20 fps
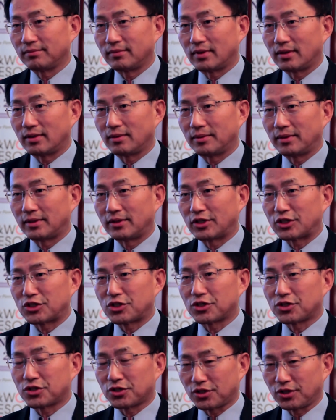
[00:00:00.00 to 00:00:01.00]
And
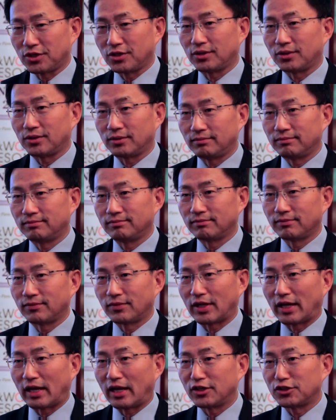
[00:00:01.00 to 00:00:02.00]
this is still
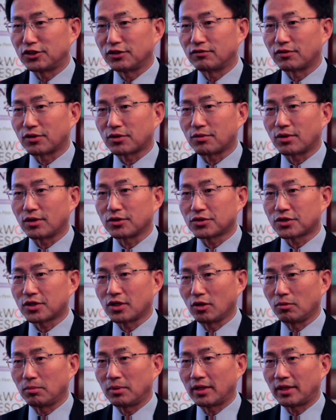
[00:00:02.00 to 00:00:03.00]
the engine for growth
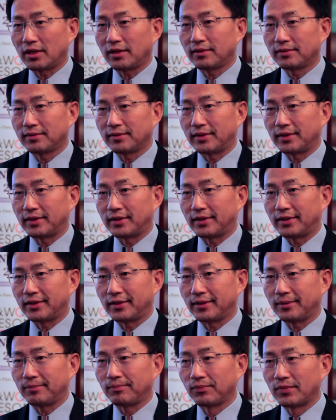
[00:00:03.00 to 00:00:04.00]
globally.
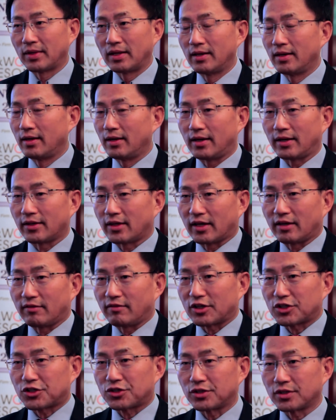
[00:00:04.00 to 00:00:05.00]
I think
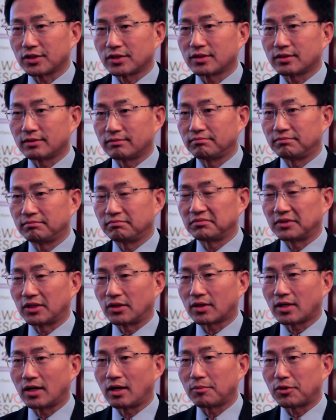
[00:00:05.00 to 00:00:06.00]
investors,
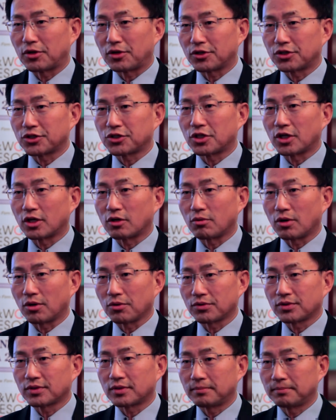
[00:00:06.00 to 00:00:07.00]
come here to see
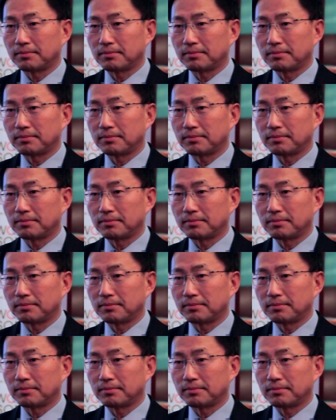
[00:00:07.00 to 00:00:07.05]
growth.